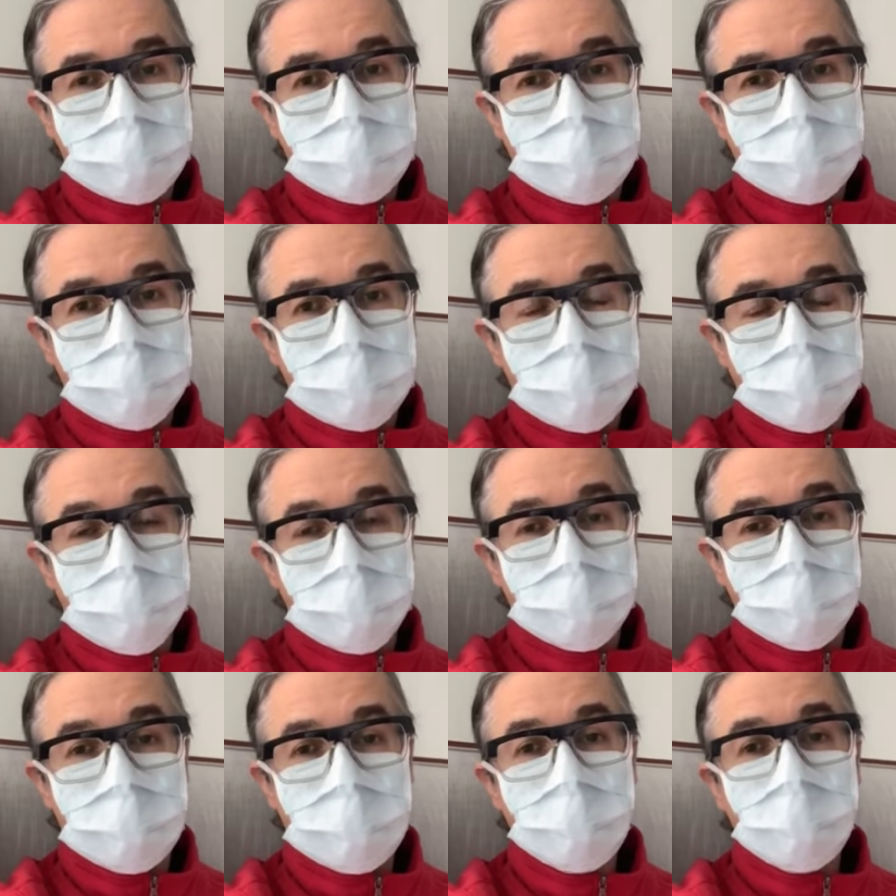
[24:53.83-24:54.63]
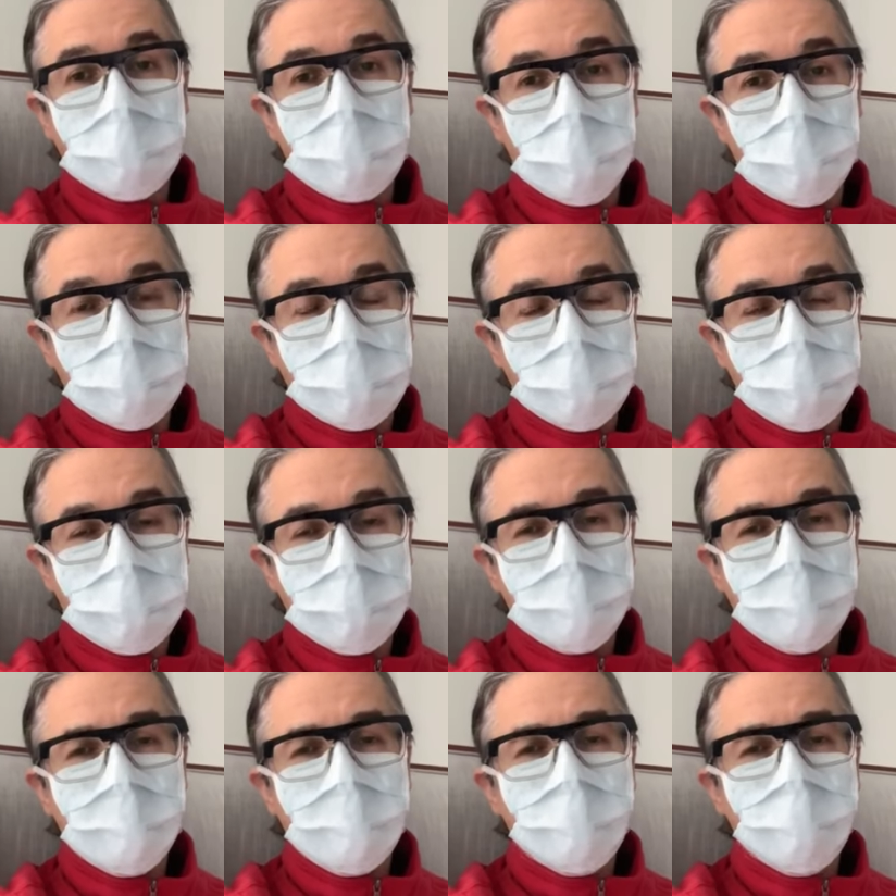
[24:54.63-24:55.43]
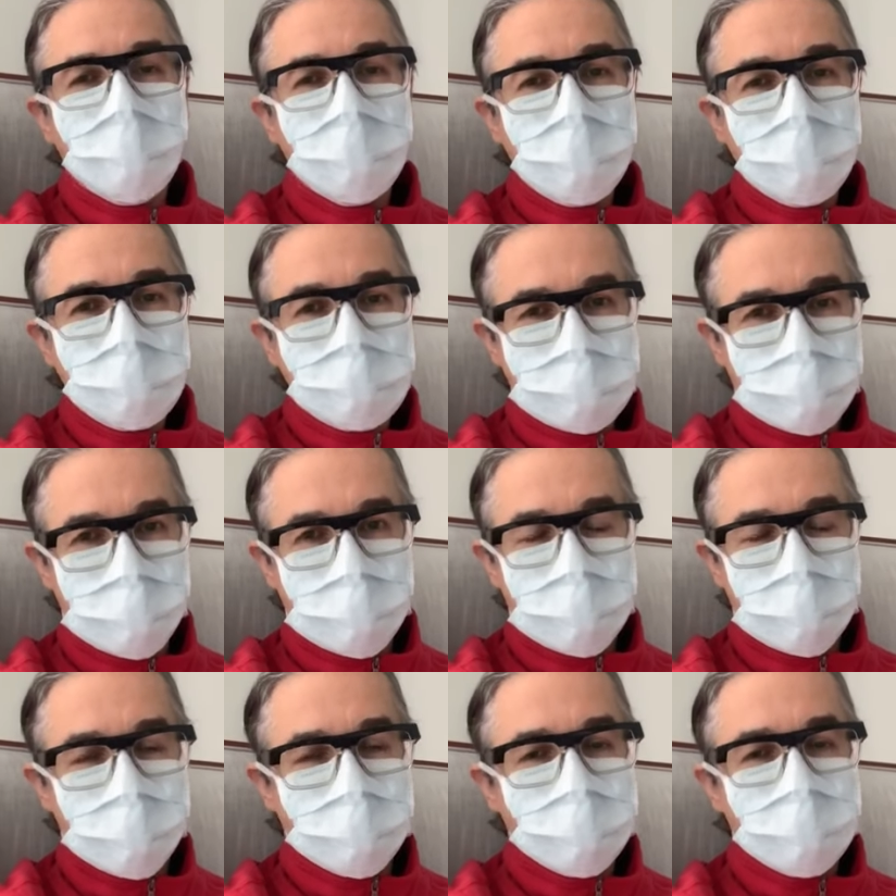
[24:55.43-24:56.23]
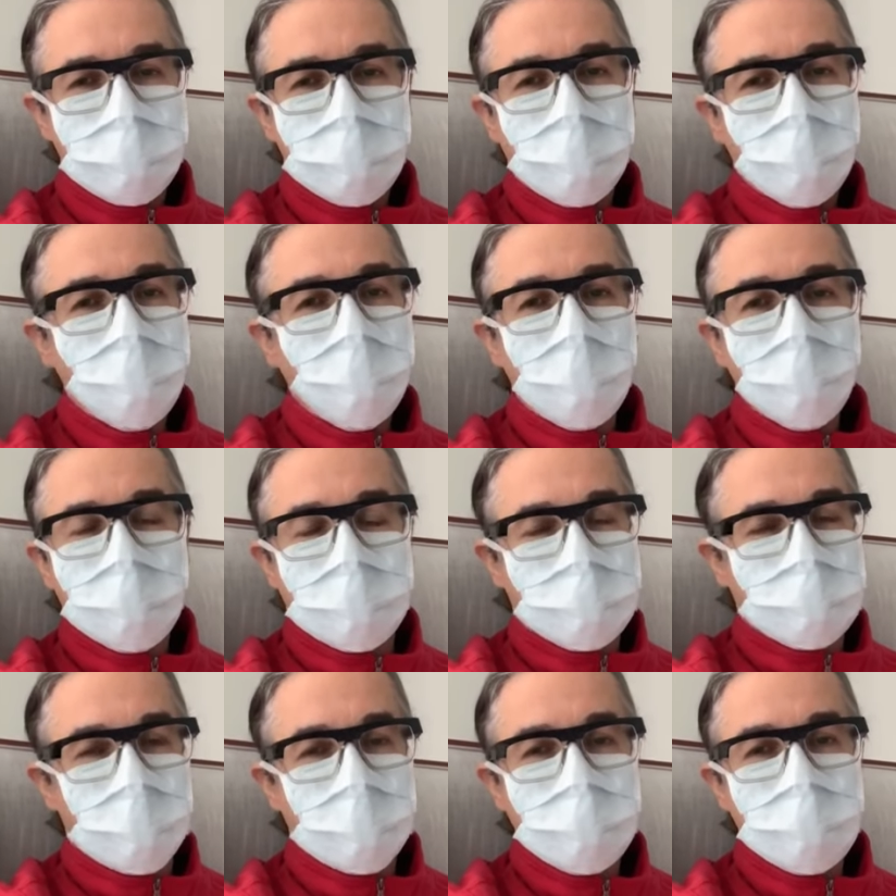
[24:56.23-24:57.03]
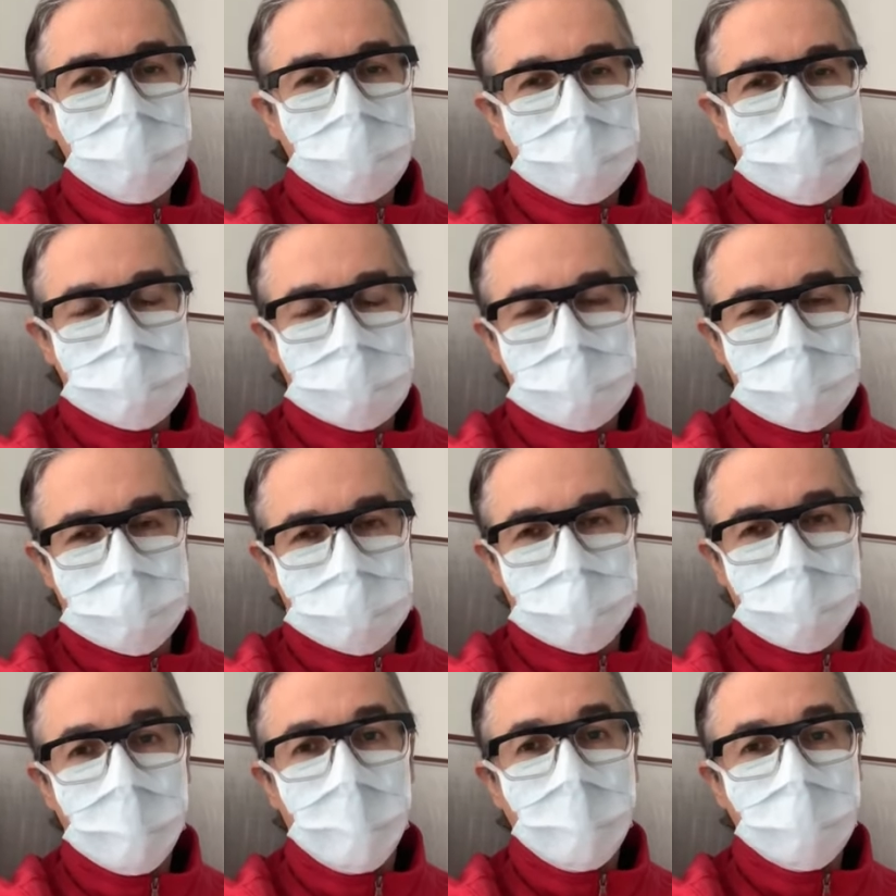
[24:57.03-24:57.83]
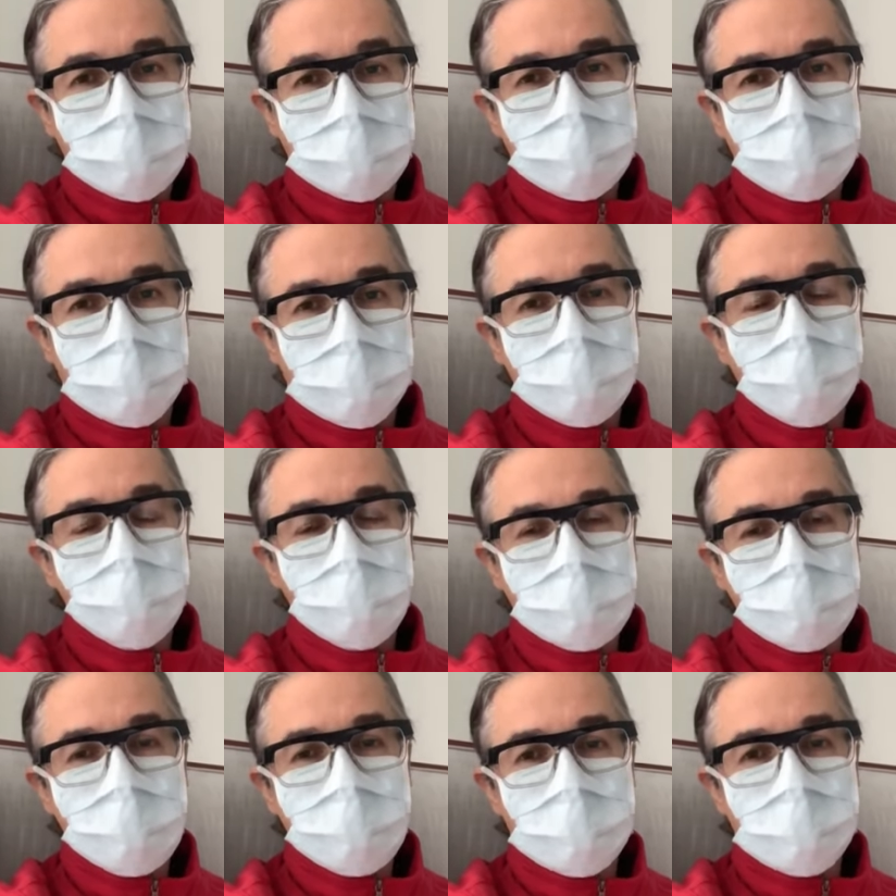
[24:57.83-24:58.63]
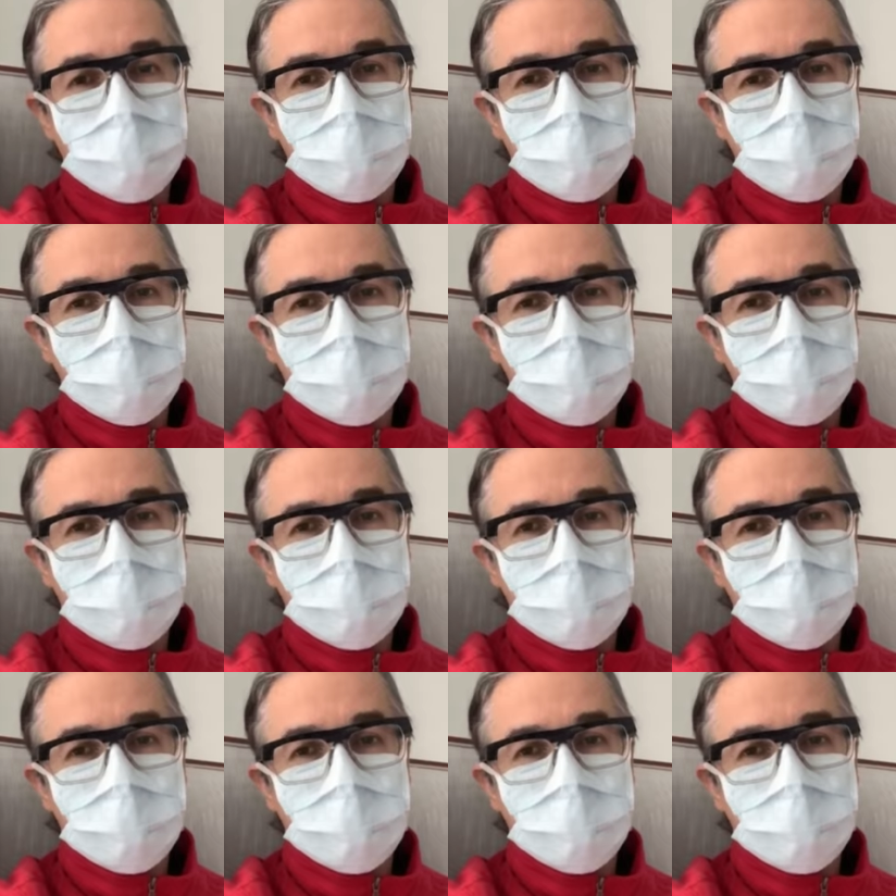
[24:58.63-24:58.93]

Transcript: If you're in Canada, please stay home. Don't wait for Prime Minister Trudeau to tell you to stay home.